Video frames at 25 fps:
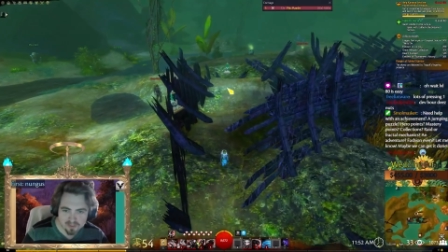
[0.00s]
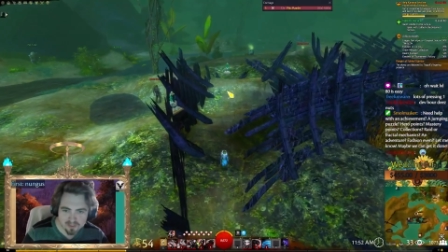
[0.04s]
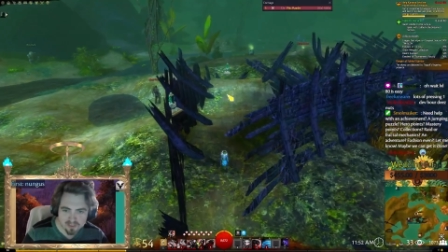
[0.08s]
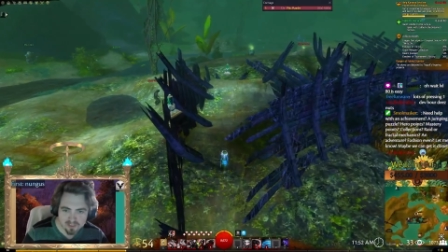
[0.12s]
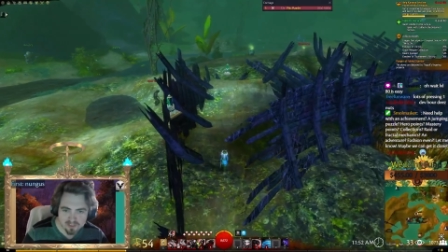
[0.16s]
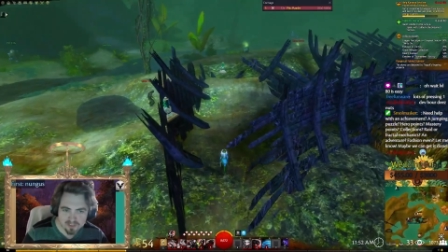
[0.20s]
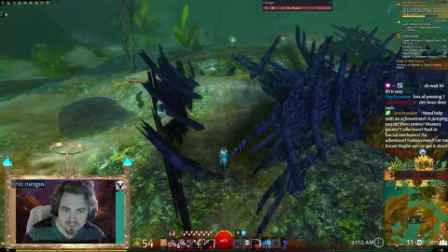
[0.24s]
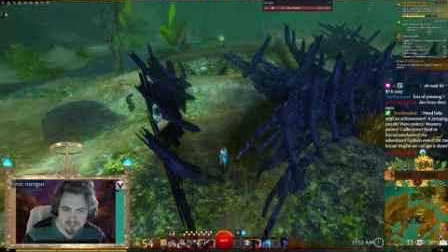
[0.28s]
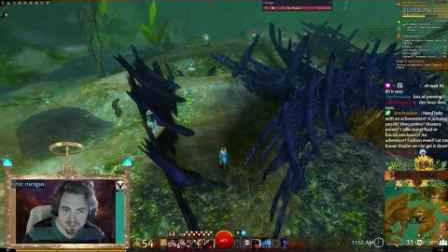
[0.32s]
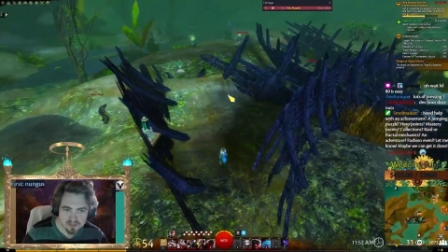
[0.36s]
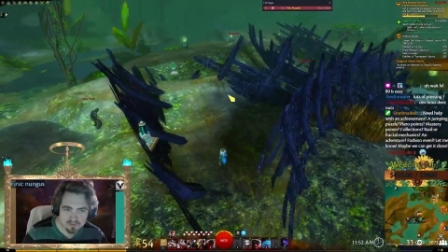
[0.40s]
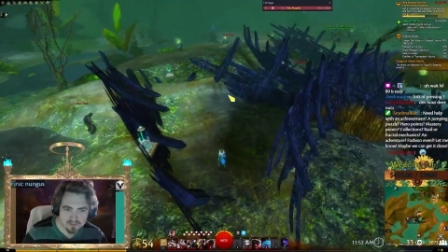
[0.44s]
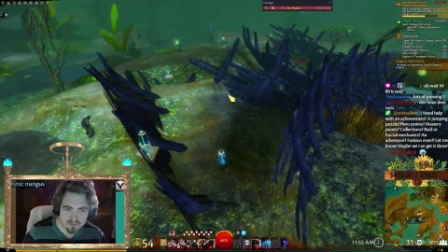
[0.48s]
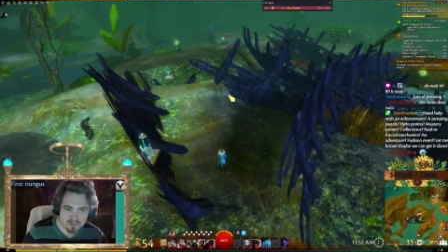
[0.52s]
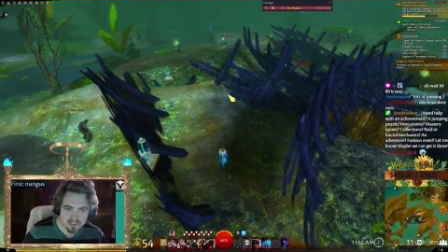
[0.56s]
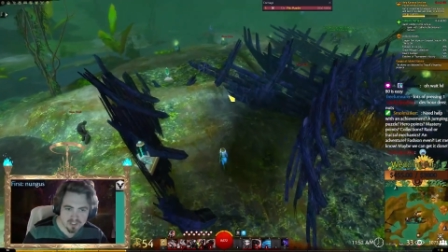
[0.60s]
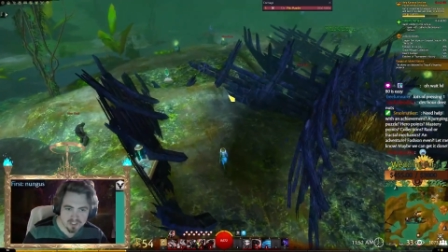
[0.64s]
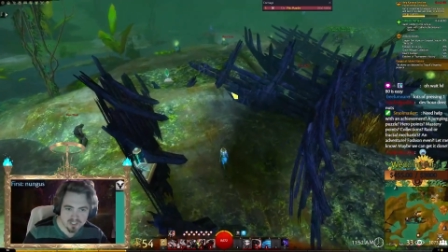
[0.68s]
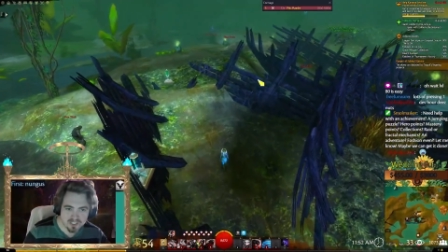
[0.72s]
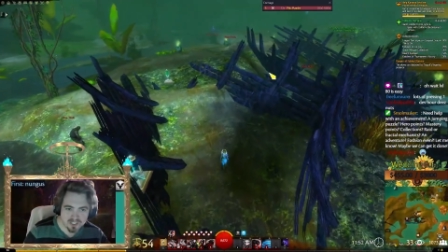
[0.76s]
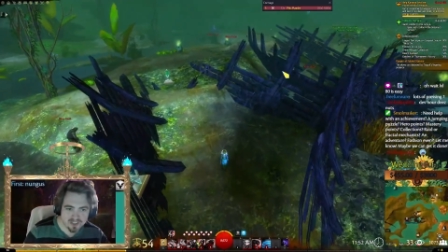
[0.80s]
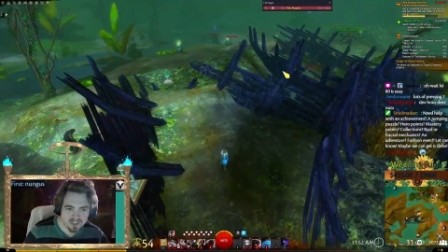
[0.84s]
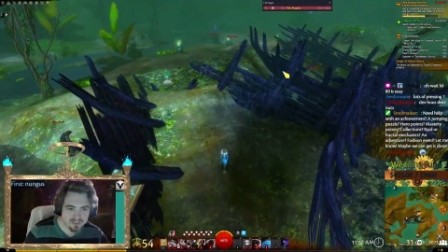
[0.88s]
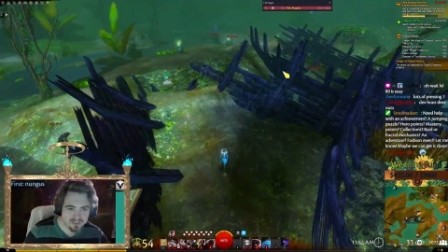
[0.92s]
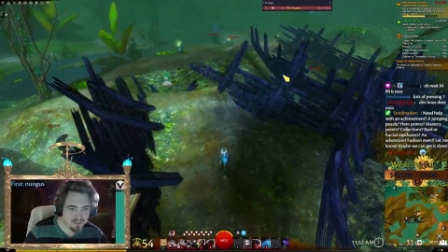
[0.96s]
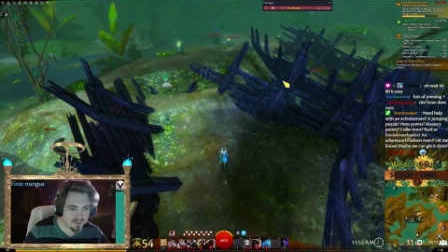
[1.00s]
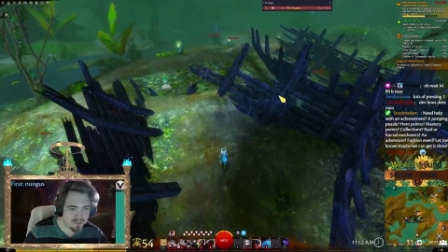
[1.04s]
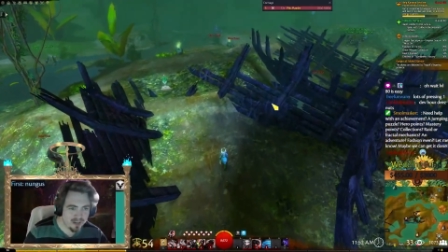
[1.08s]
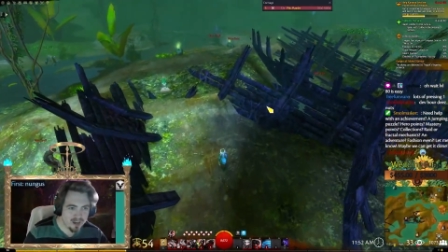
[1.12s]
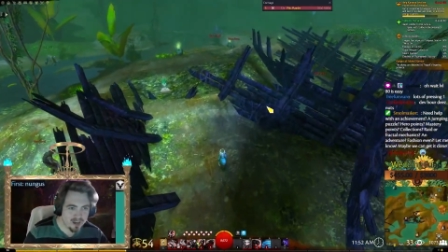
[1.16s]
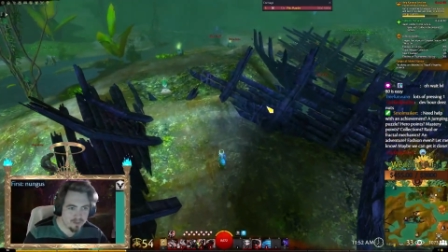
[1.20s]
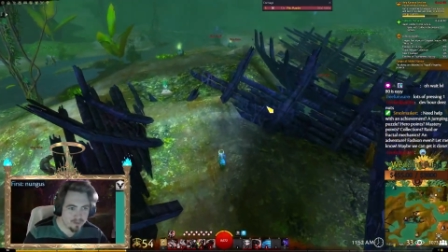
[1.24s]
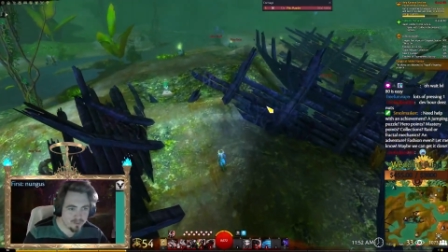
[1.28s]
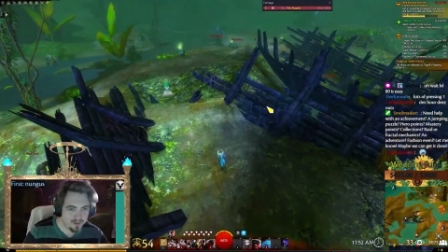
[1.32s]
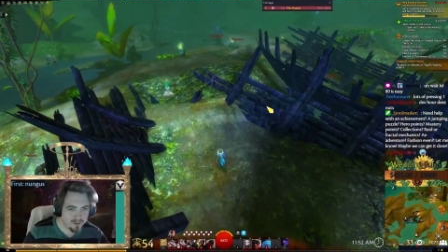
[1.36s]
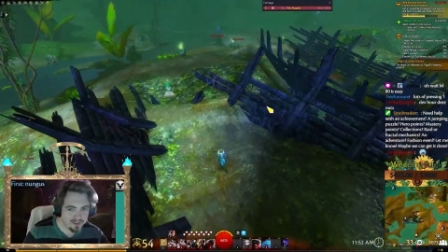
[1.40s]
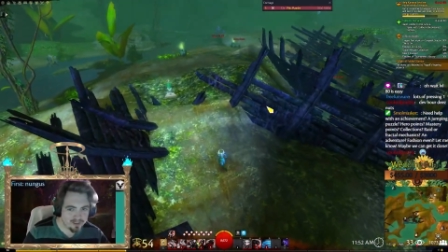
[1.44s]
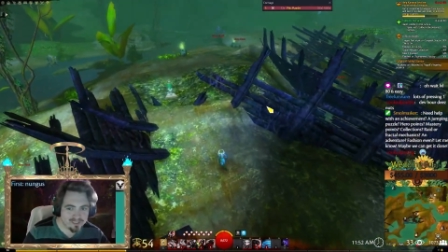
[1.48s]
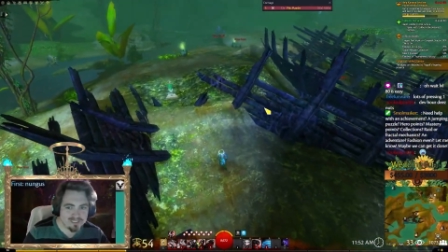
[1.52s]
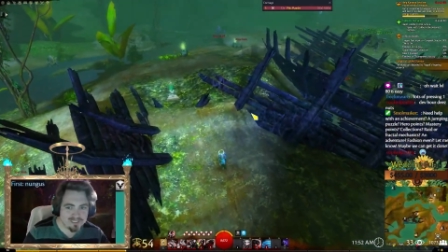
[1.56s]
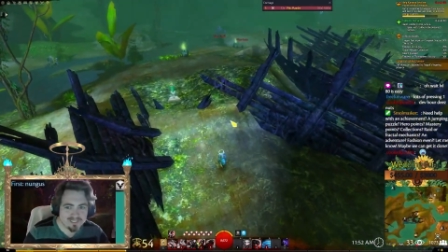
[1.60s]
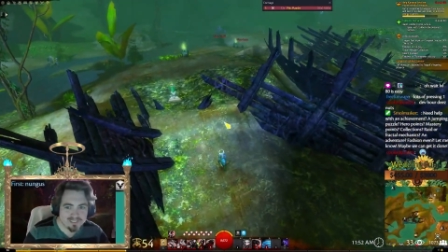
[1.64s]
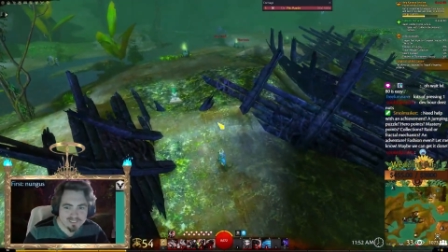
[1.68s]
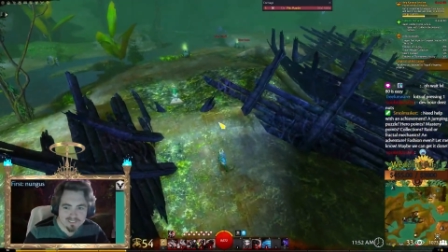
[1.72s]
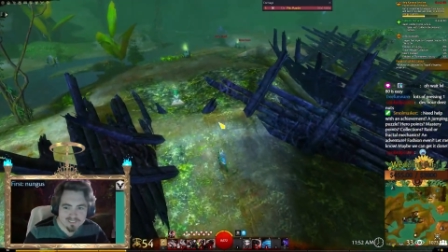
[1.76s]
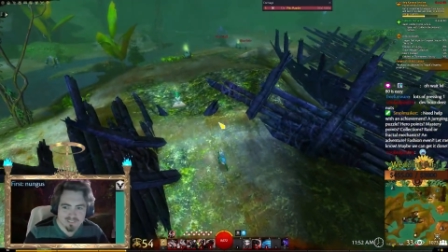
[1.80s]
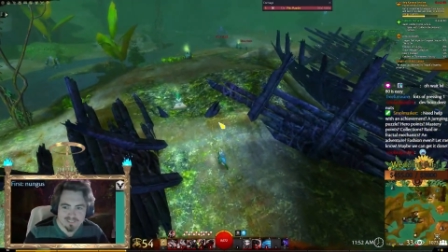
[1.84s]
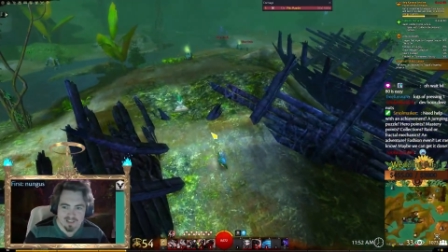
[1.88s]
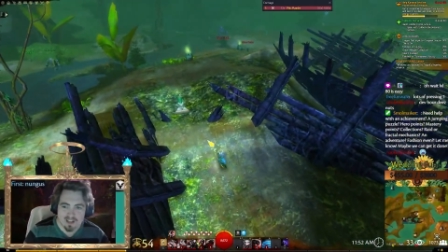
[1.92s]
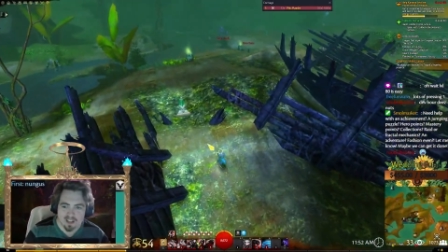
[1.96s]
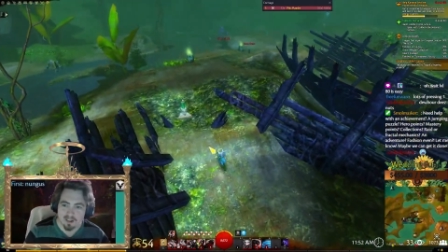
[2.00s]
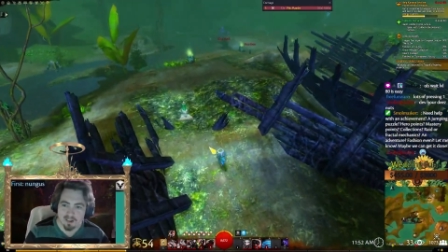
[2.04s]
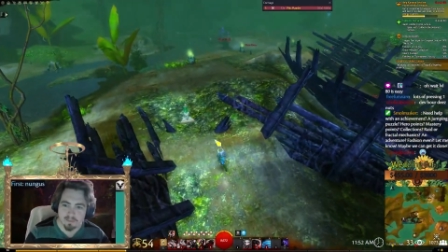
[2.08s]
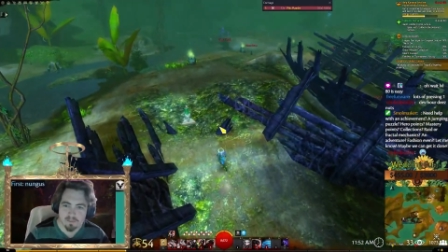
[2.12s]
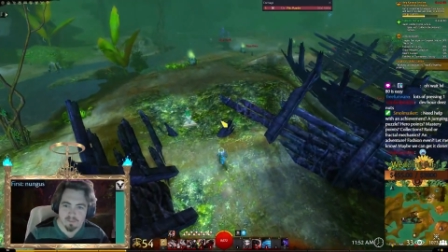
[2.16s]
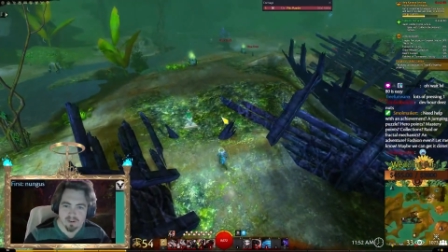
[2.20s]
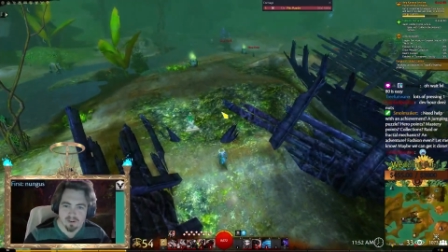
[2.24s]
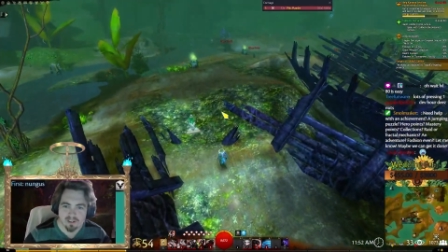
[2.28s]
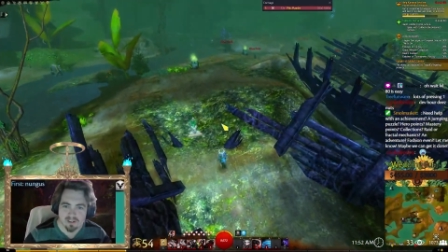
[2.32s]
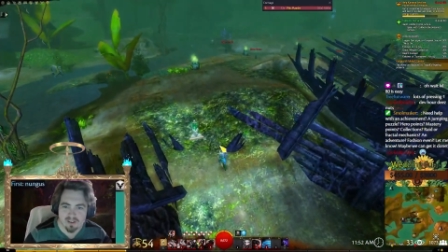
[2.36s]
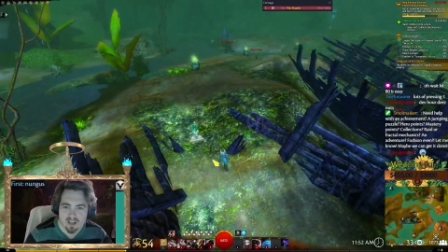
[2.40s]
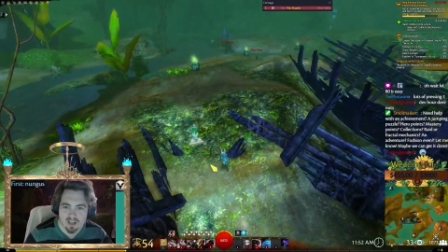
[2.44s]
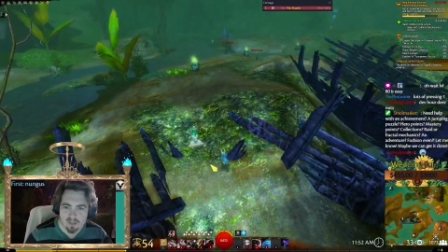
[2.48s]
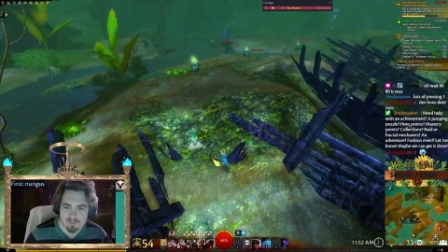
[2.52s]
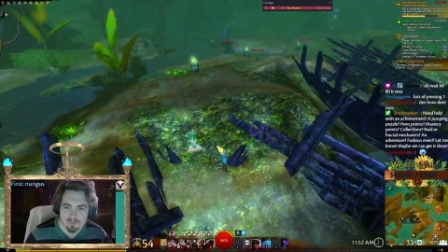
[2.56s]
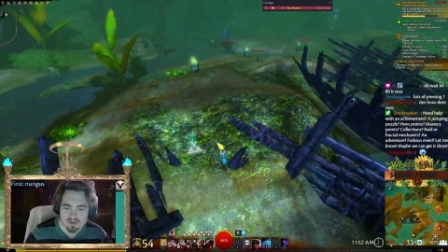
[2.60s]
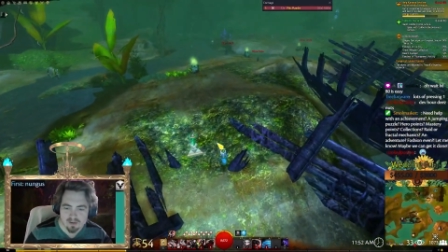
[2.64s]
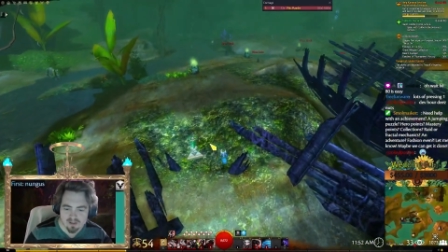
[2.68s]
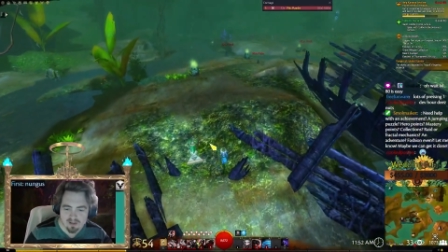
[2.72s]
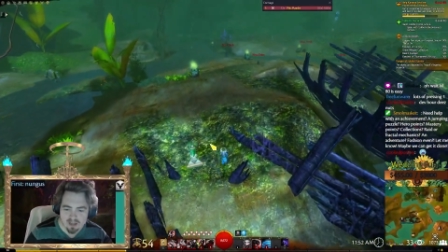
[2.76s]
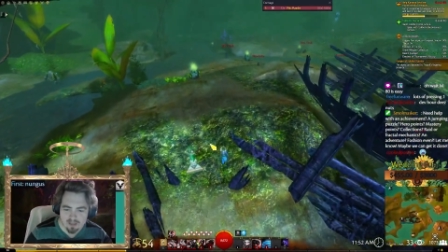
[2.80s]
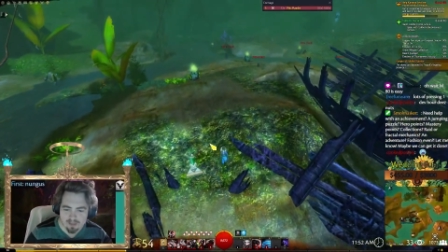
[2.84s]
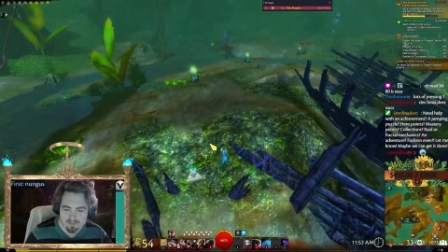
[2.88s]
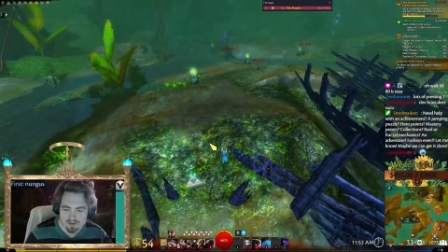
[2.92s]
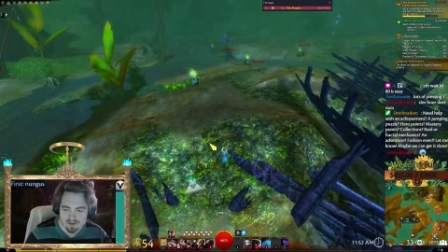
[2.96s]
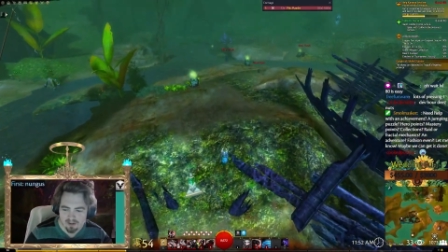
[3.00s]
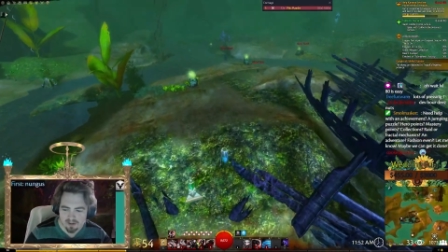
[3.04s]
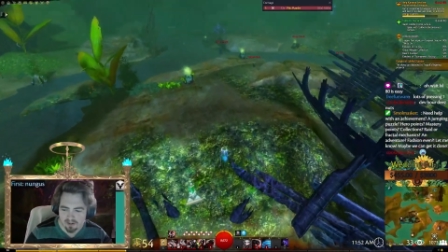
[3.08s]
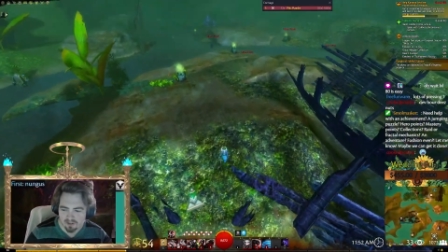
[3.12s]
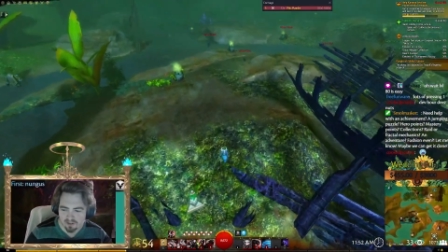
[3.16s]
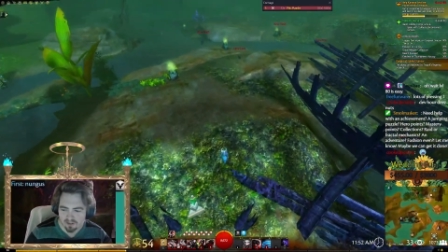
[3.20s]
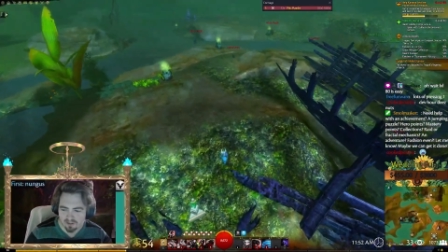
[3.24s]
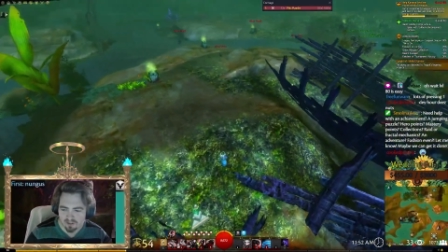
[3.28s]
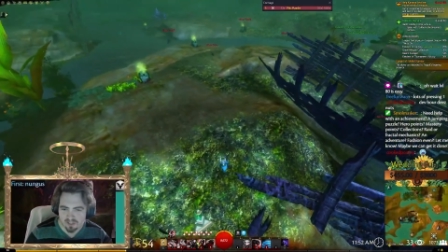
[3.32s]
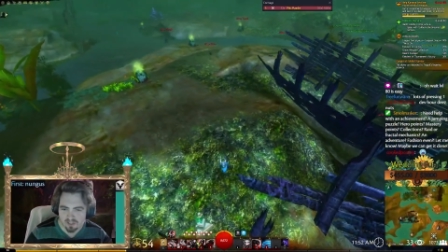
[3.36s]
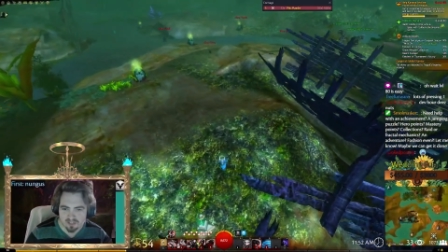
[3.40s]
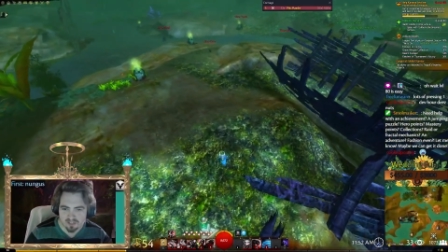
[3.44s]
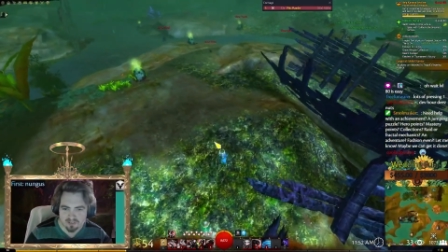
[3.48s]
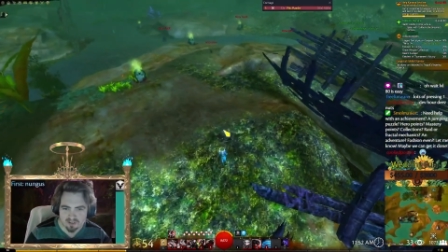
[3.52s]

that the devs had said. You got me. I'll admit it. I'll be an adult.